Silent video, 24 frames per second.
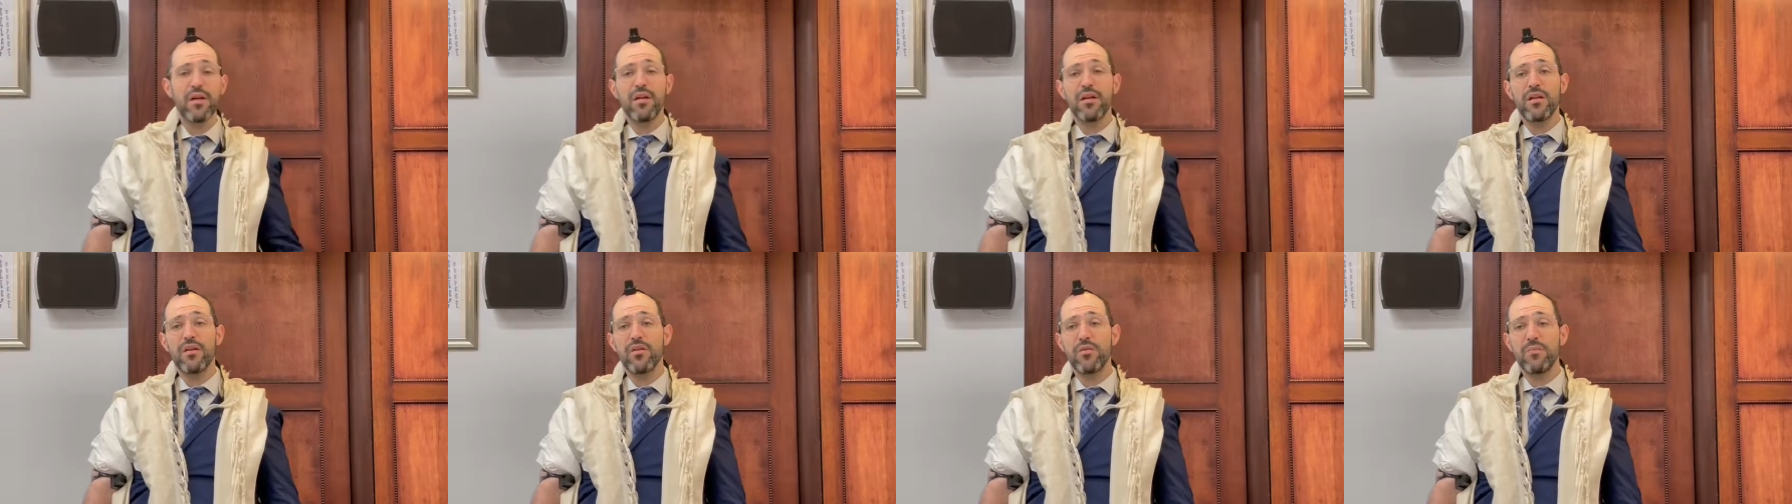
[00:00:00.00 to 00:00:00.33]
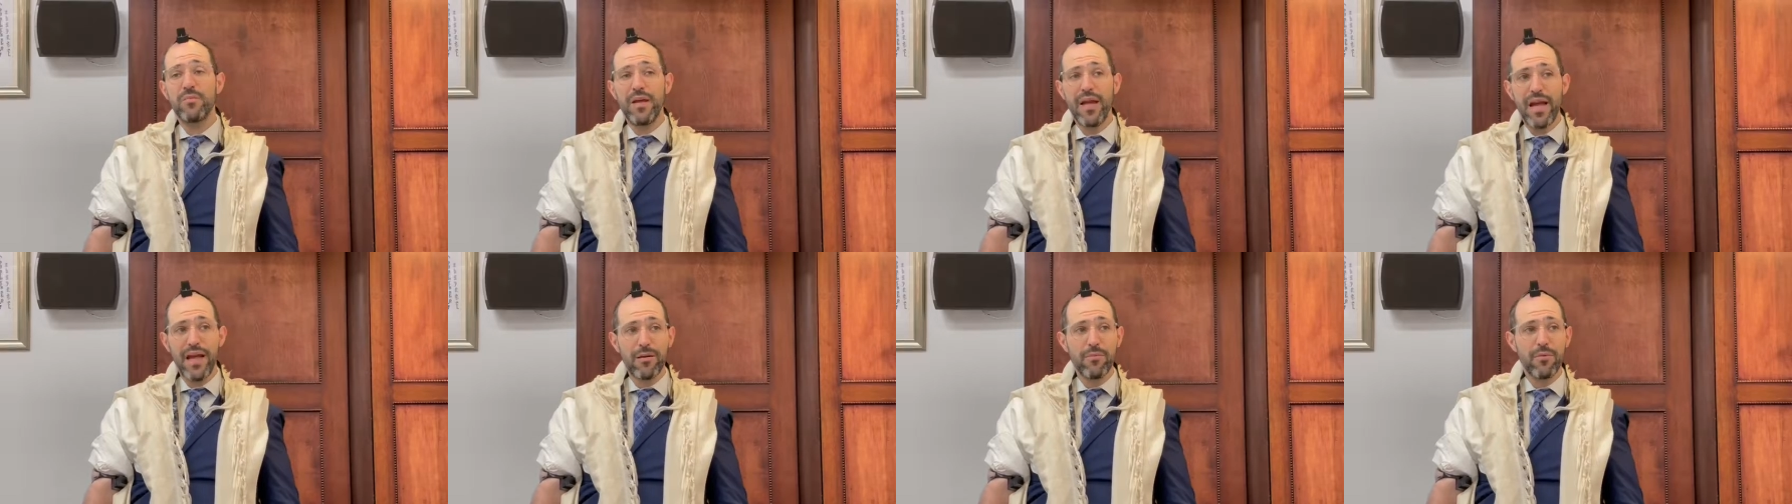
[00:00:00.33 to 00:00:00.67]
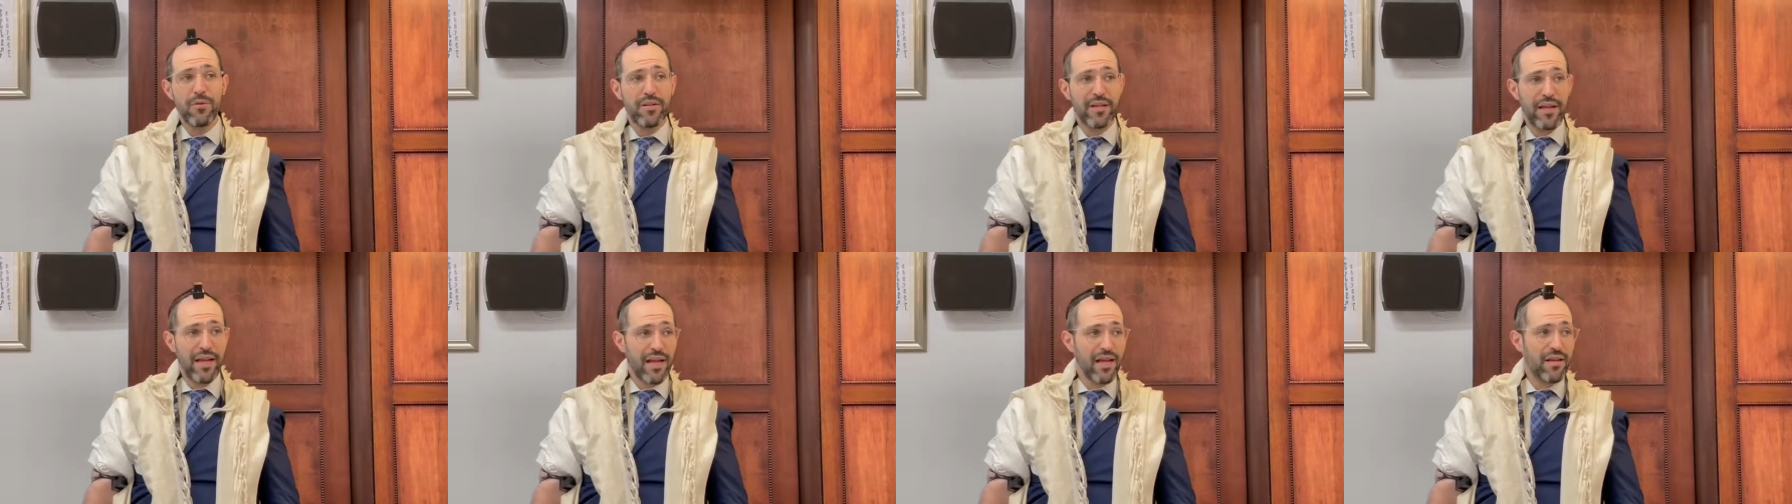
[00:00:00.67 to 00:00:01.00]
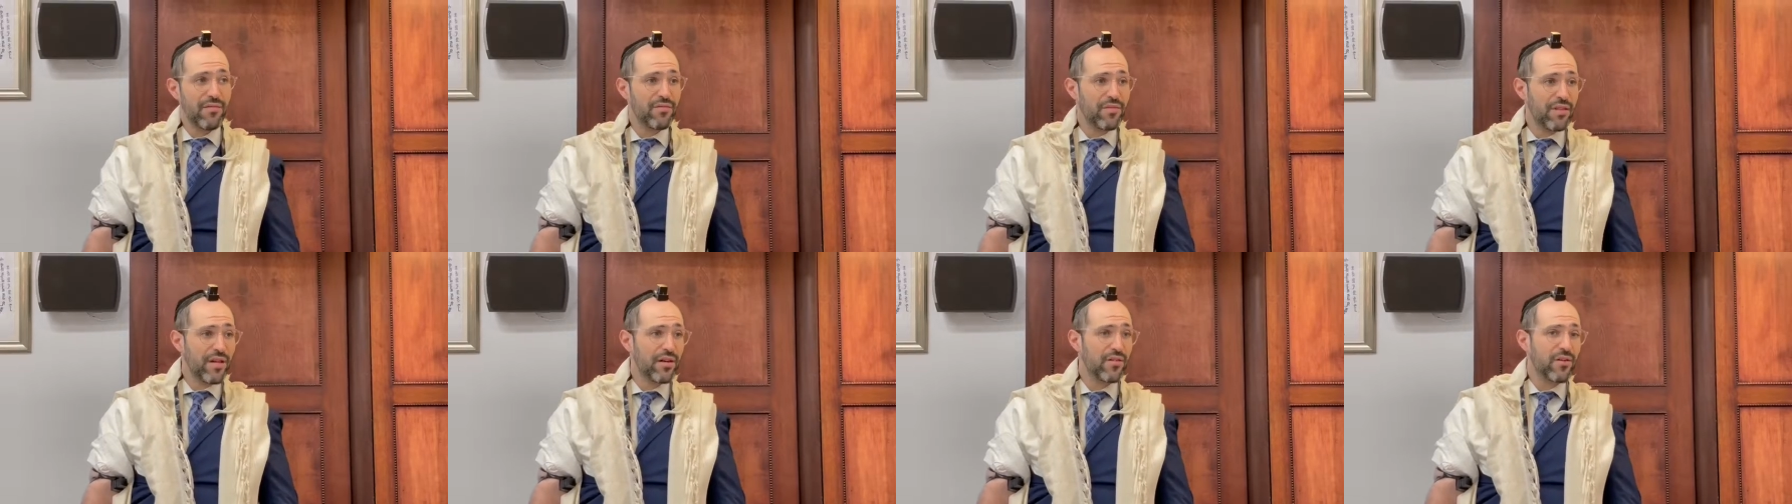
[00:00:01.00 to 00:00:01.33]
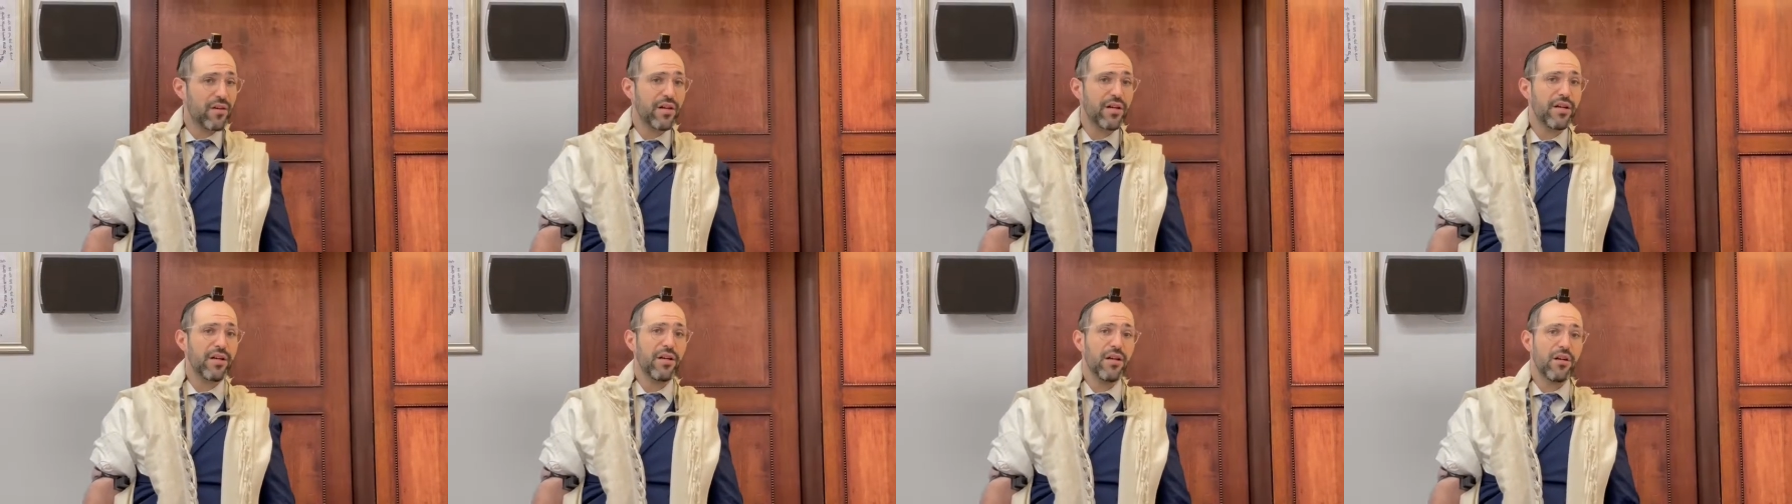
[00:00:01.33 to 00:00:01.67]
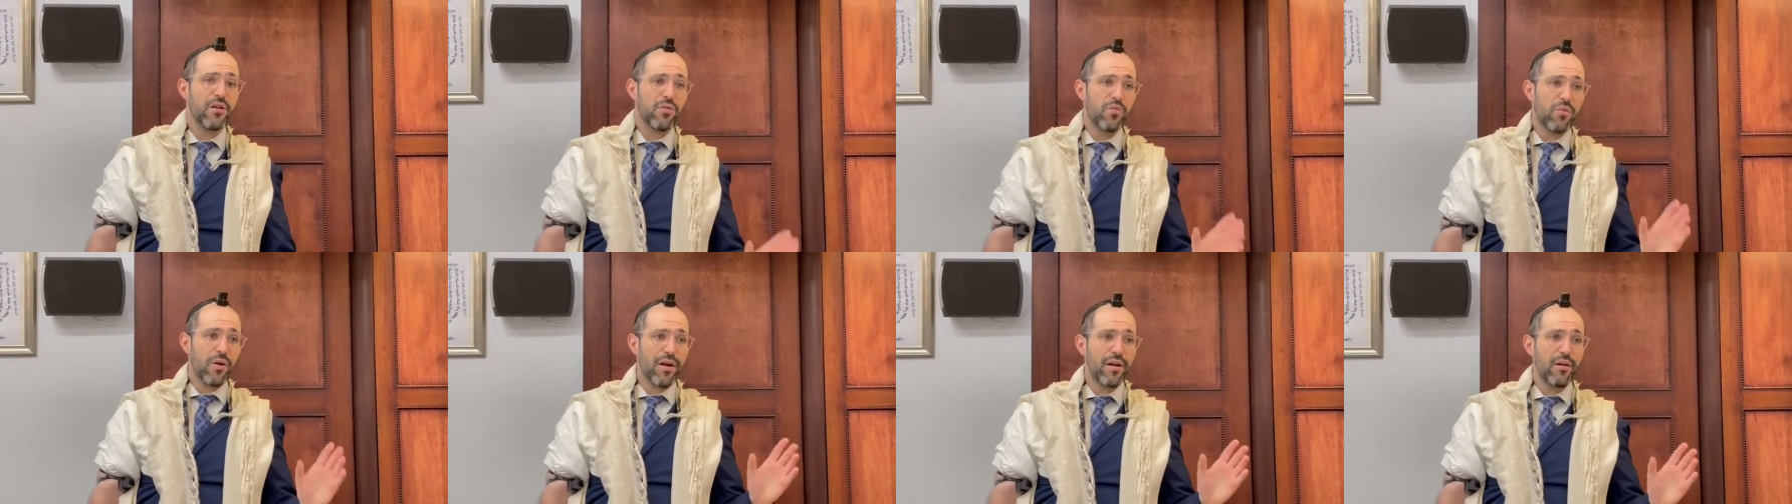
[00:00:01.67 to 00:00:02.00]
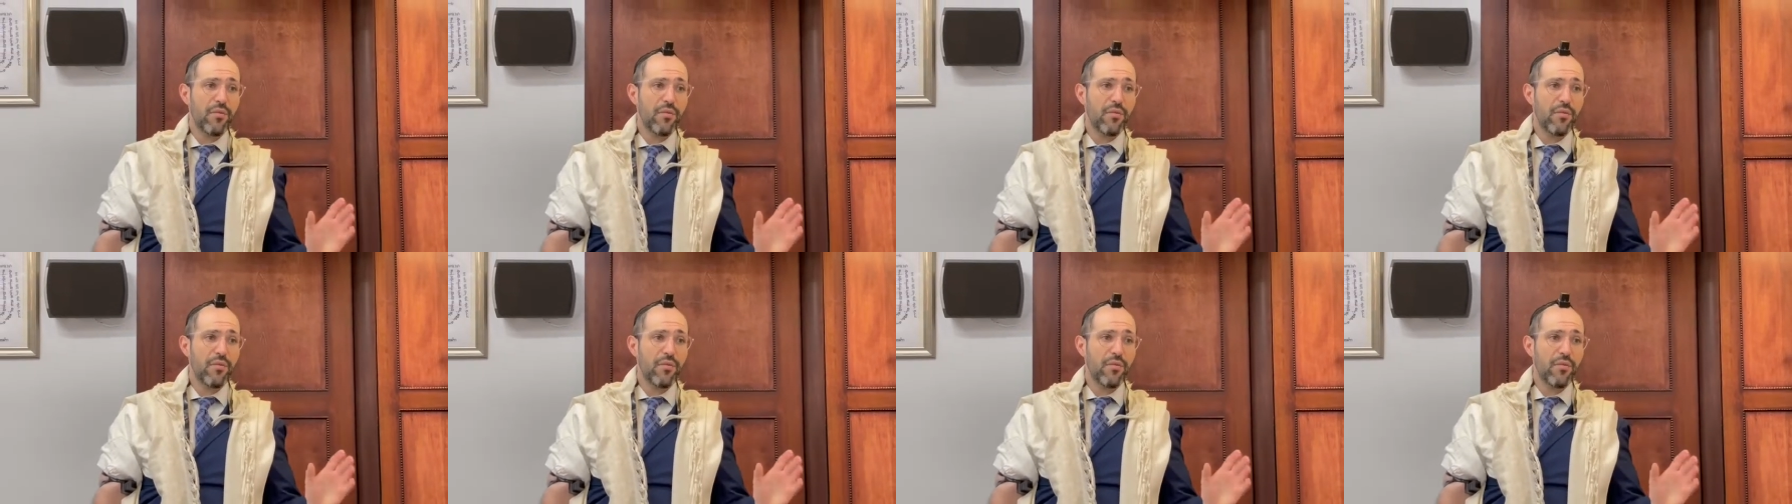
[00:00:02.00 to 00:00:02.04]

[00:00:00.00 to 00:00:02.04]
you'd be able to have dairy right